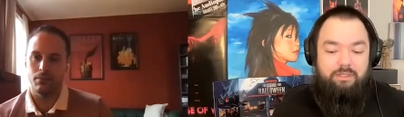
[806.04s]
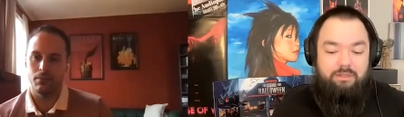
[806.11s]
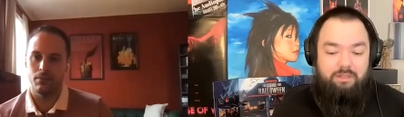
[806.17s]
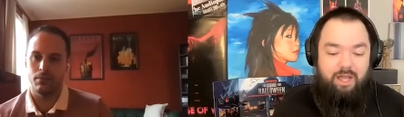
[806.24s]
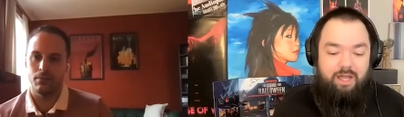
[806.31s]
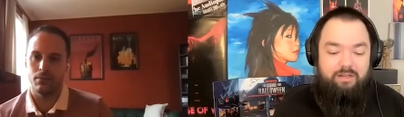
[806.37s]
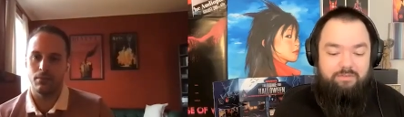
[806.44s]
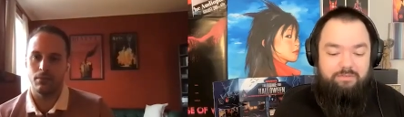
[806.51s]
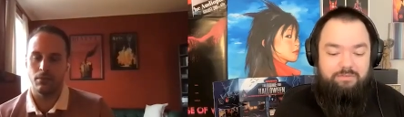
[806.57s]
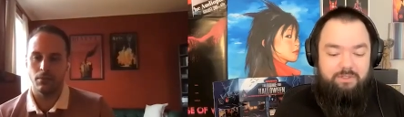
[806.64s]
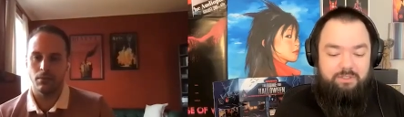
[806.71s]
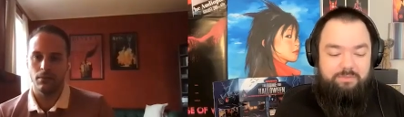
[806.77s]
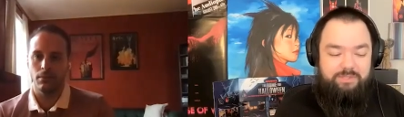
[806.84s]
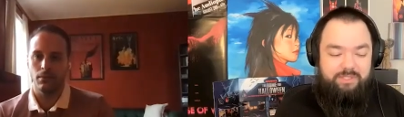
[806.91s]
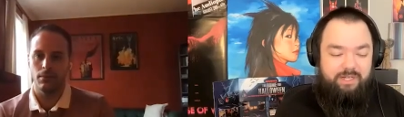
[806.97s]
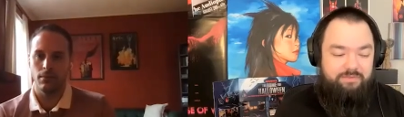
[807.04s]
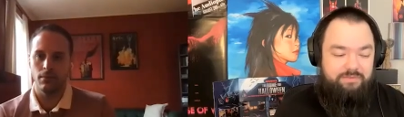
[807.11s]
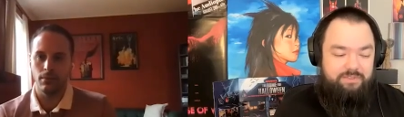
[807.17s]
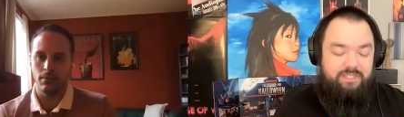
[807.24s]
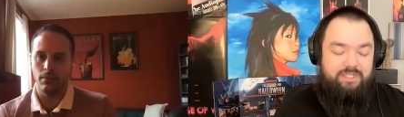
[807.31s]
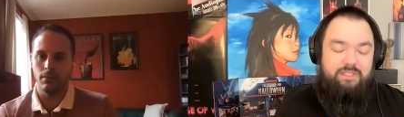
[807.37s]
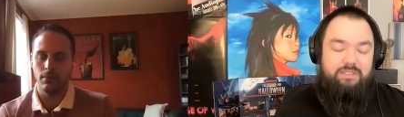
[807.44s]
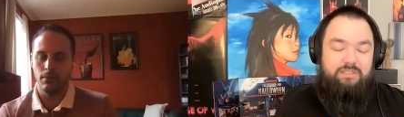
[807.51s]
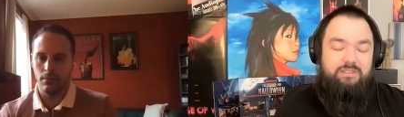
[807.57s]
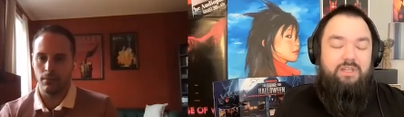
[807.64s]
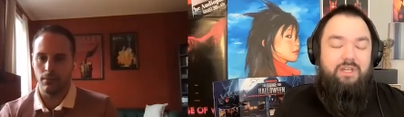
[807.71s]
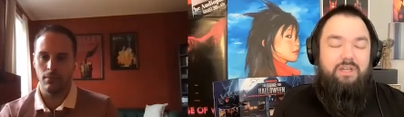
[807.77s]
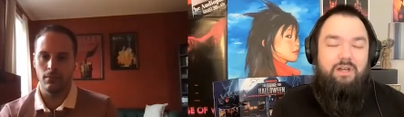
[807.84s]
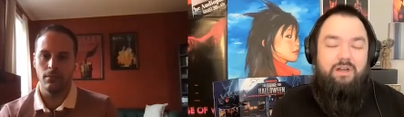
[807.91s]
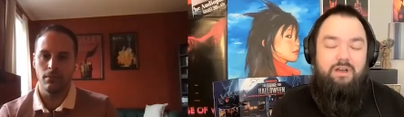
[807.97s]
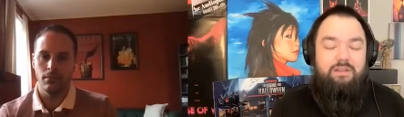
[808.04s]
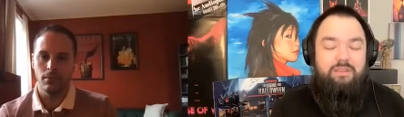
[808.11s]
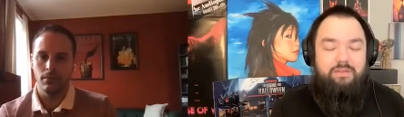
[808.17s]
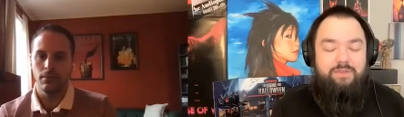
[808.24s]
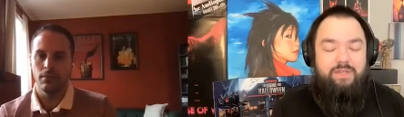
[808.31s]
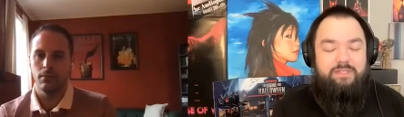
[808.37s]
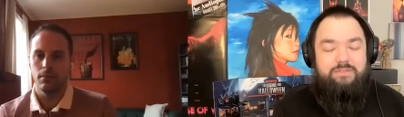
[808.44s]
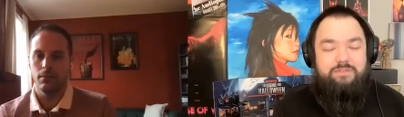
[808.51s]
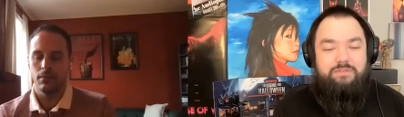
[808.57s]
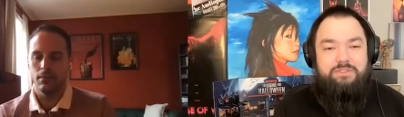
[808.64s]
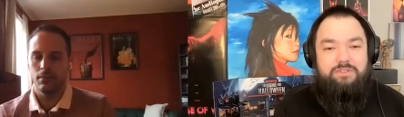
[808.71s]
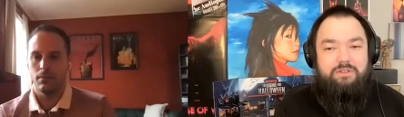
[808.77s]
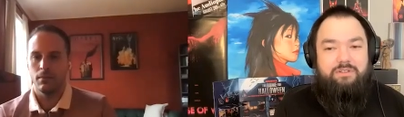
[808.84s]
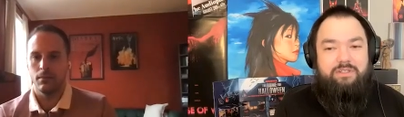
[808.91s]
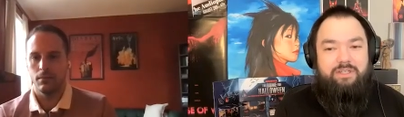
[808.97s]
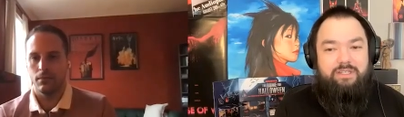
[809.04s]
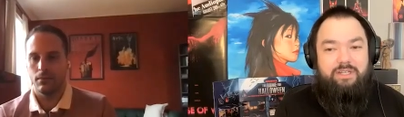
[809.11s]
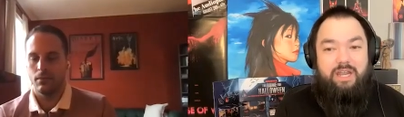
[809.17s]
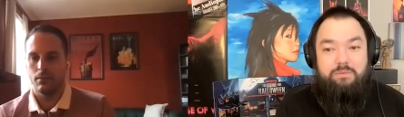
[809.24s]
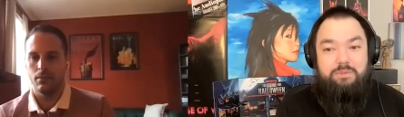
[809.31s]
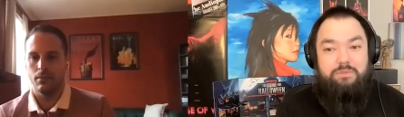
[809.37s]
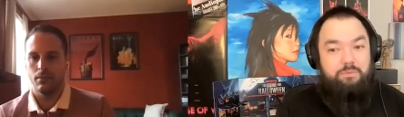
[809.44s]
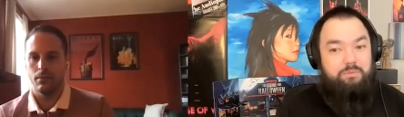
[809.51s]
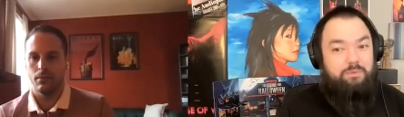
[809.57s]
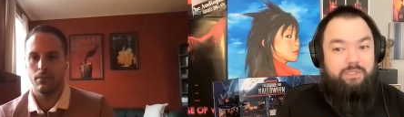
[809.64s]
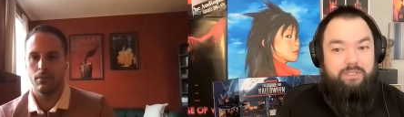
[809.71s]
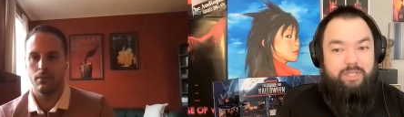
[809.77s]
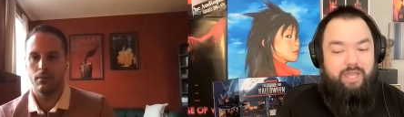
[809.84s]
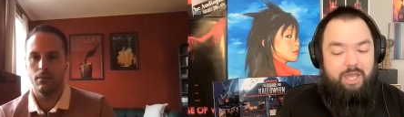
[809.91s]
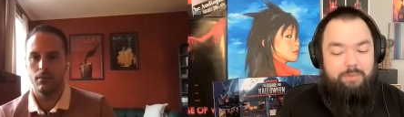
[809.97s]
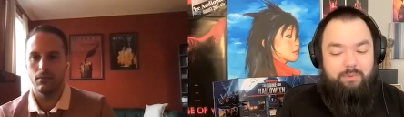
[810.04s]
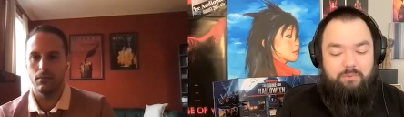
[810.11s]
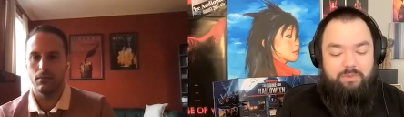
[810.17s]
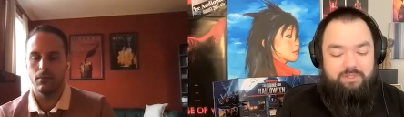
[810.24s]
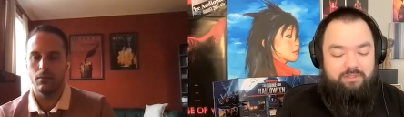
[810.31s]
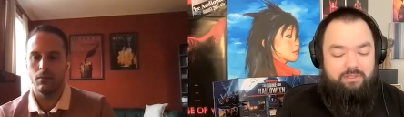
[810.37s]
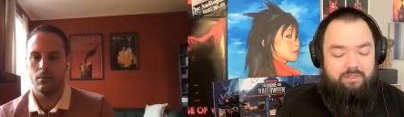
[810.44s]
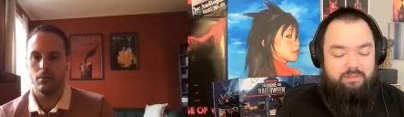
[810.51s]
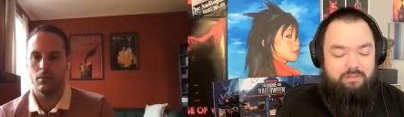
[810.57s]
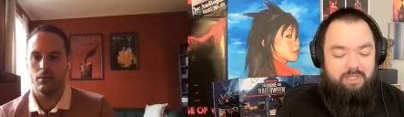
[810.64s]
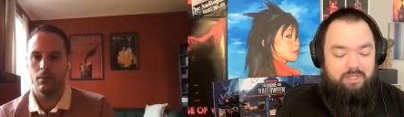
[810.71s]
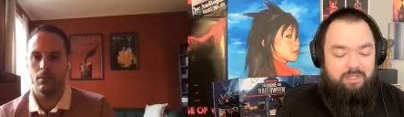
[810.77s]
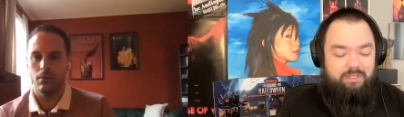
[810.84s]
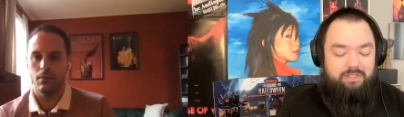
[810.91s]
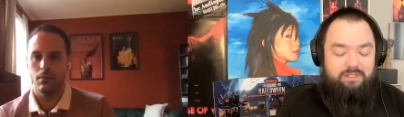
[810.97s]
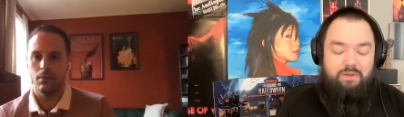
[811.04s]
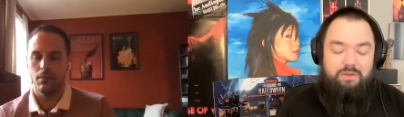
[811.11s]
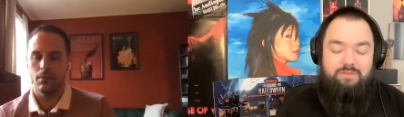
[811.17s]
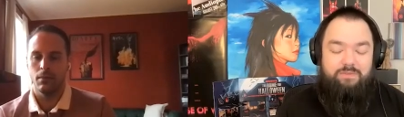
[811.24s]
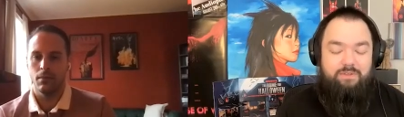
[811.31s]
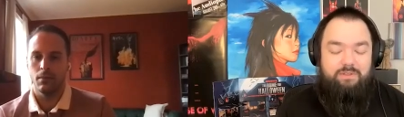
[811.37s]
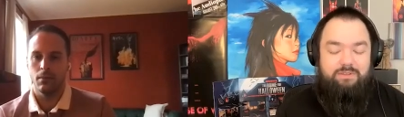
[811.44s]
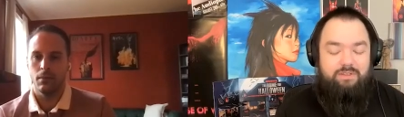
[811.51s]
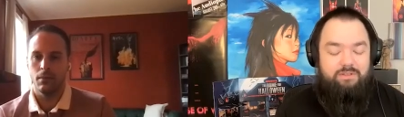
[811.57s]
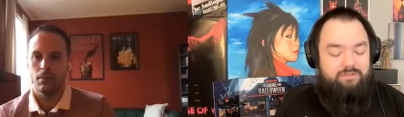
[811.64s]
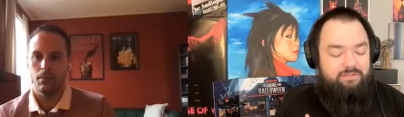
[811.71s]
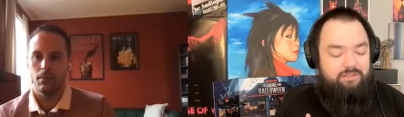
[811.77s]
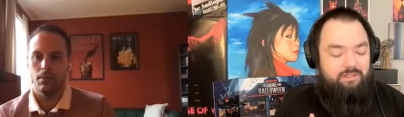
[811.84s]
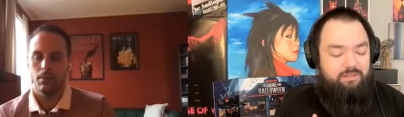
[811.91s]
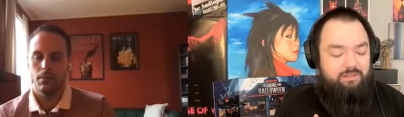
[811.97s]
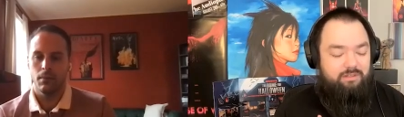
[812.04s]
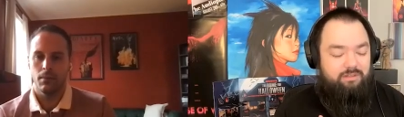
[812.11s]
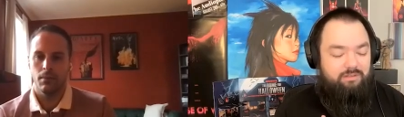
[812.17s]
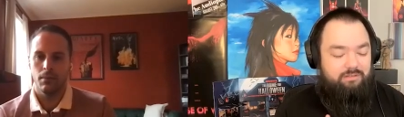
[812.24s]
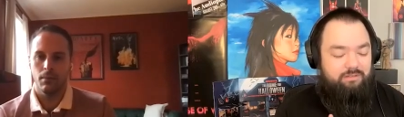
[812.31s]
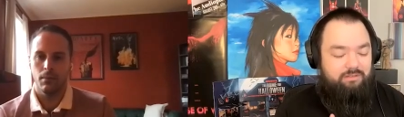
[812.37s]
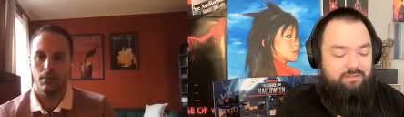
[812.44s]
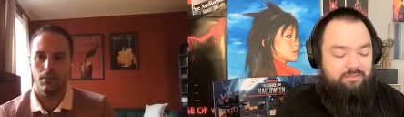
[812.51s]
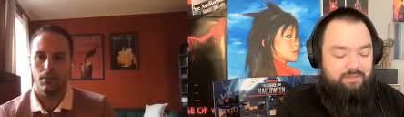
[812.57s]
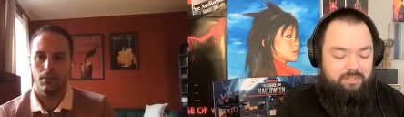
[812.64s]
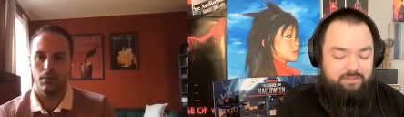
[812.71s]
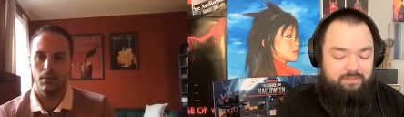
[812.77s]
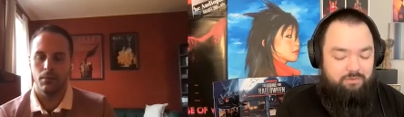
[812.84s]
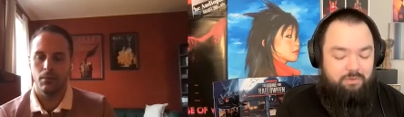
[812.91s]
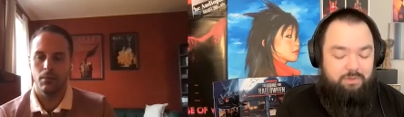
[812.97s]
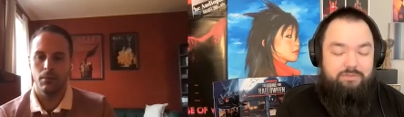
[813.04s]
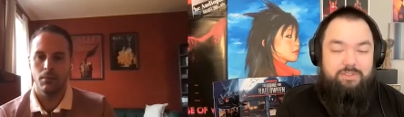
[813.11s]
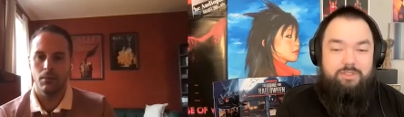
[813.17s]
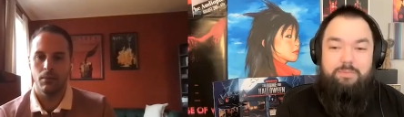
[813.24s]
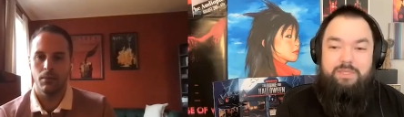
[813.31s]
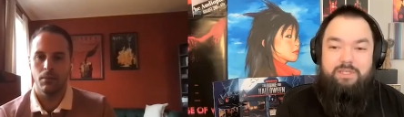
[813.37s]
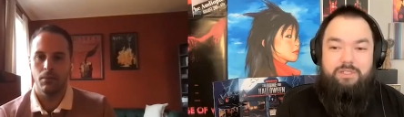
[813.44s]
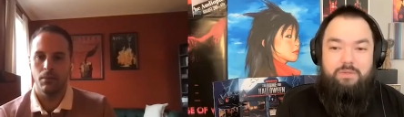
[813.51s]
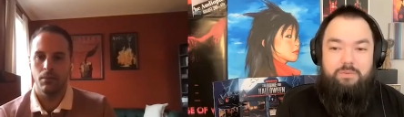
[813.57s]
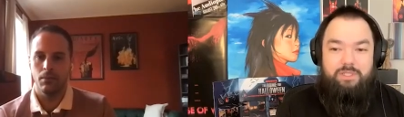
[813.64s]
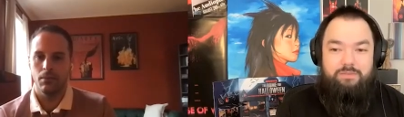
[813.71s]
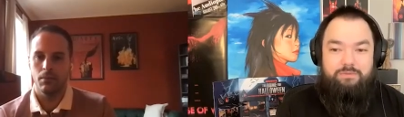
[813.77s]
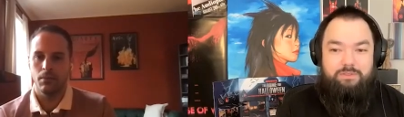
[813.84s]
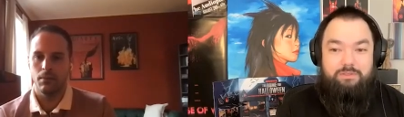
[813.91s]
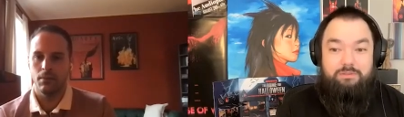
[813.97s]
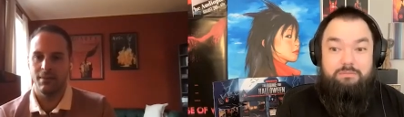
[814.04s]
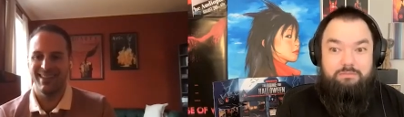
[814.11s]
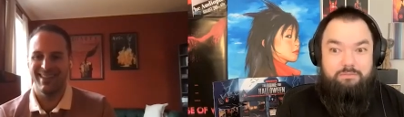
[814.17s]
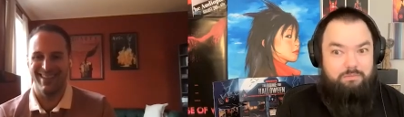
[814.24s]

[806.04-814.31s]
Speaker 1: lot of films that I've seen on the festival circuit, and I was really happy with the, you know, the there's the device of one speak no evil.